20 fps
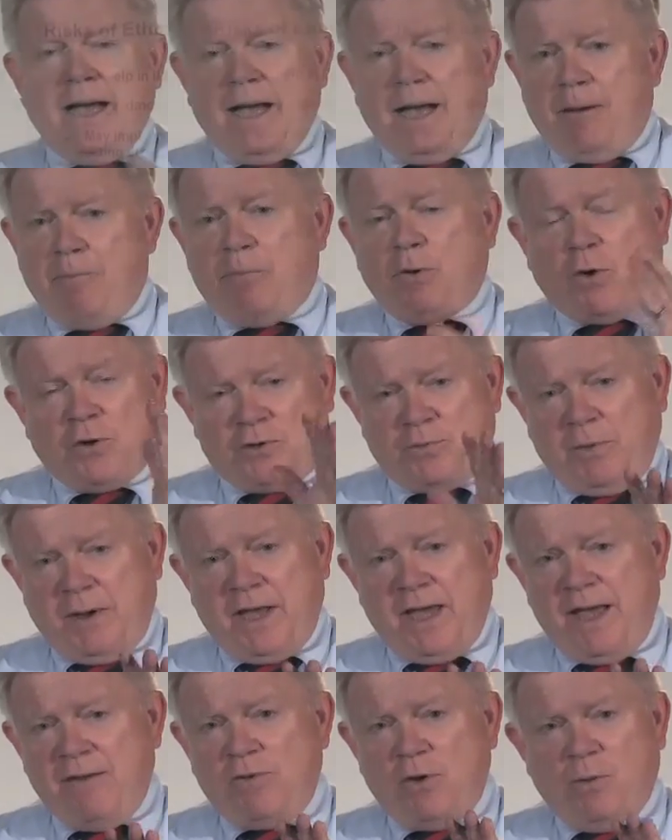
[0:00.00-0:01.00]
Of course, we
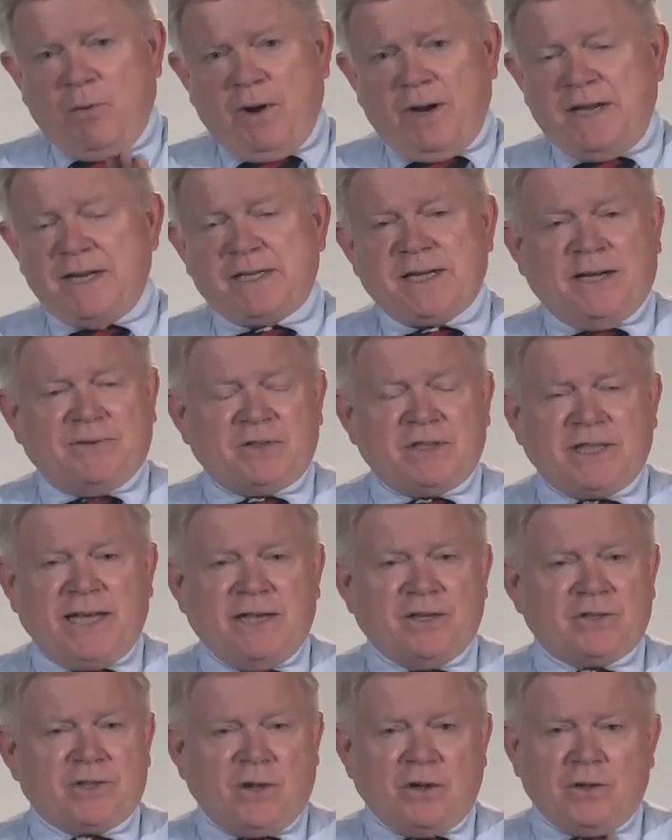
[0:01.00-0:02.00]
gave you really tough
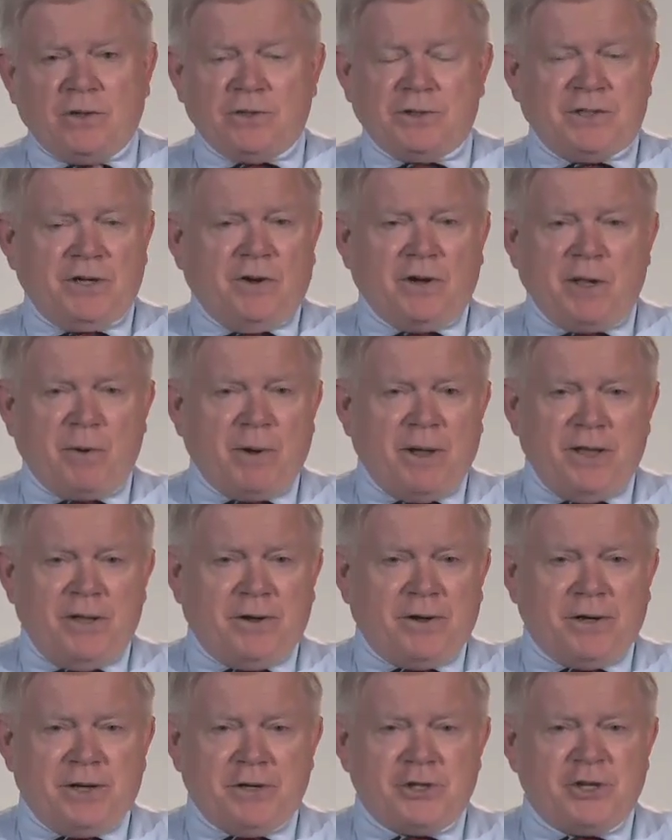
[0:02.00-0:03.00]
sales goals. The only way
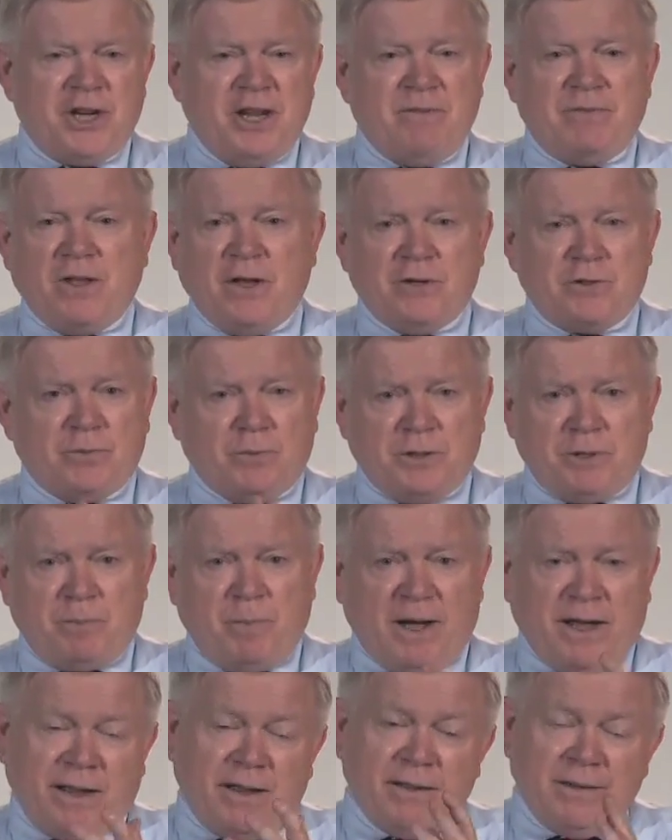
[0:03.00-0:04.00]
you could achieve those was
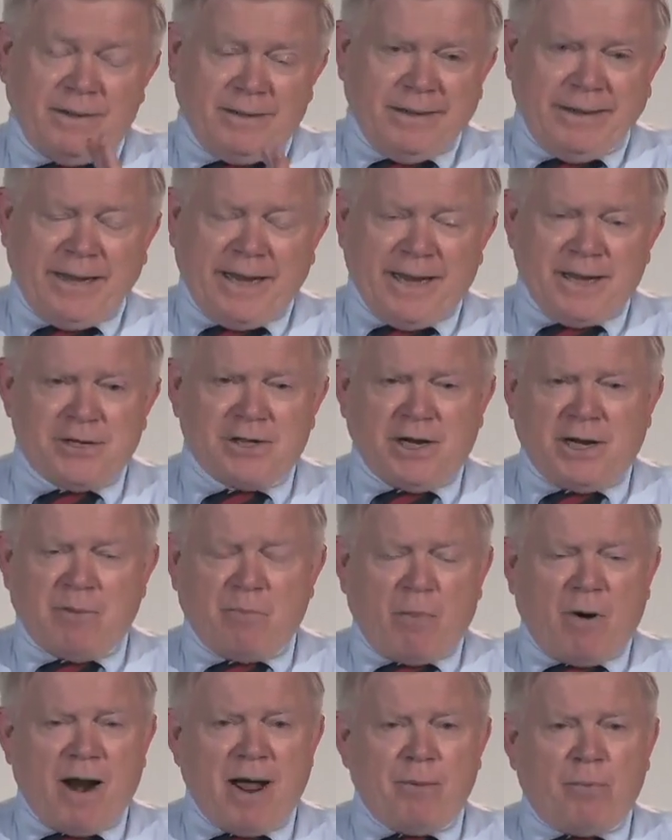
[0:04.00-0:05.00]
by engaging in
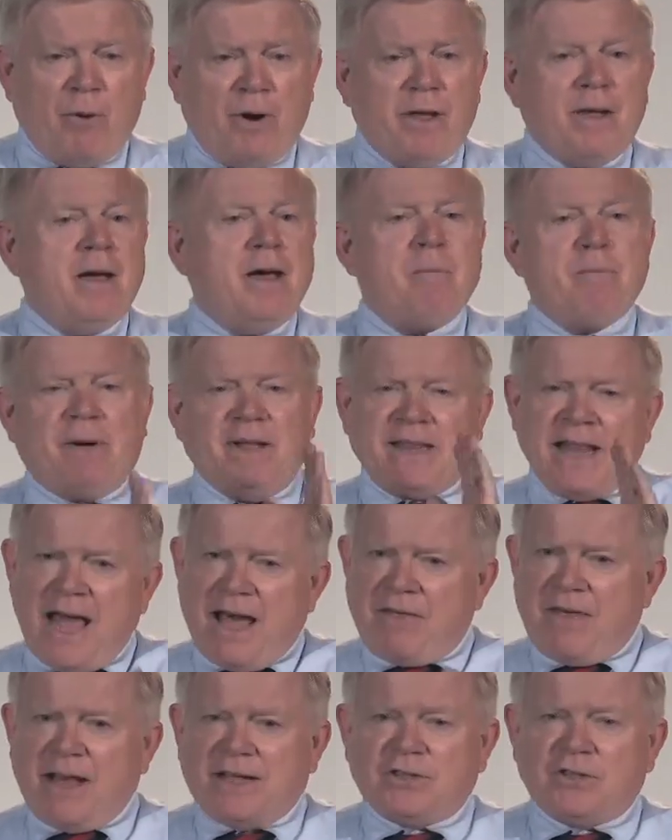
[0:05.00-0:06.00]
bribery. But
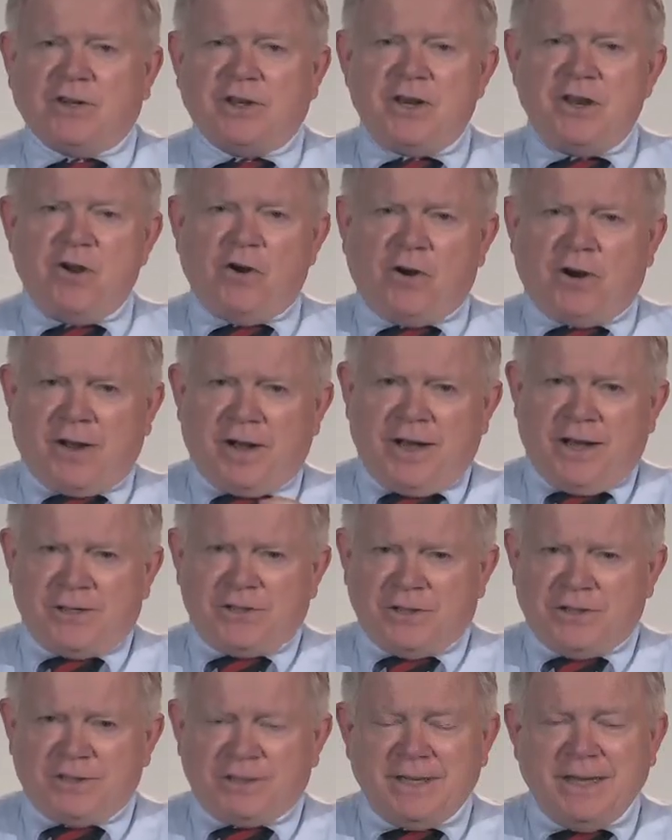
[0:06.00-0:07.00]
now that's on your
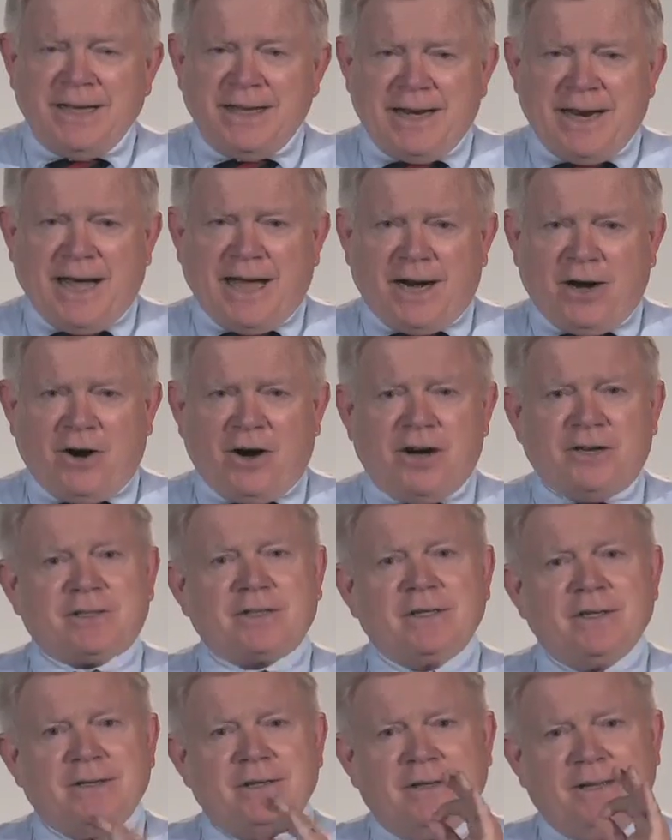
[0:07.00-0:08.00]
conscience, not ours.
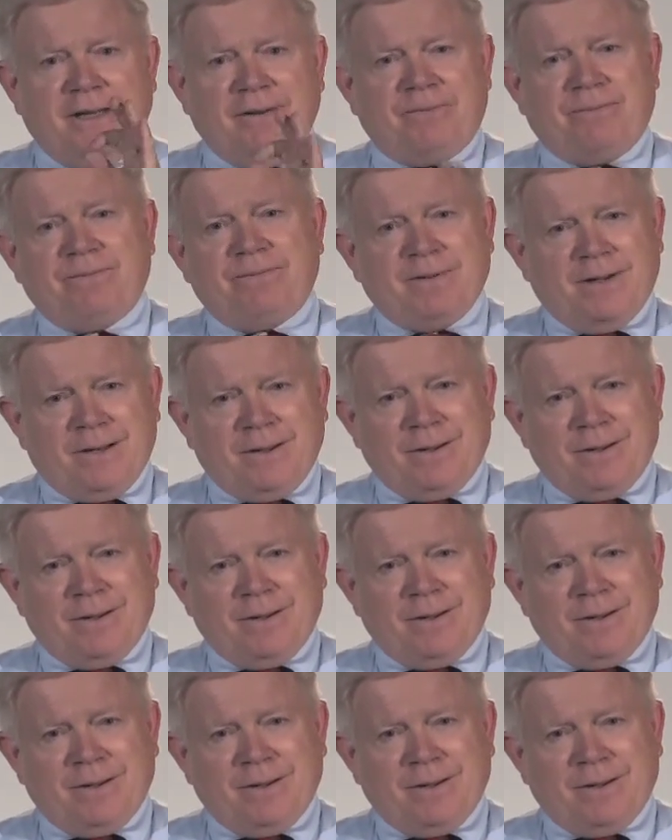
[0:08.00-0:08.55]
If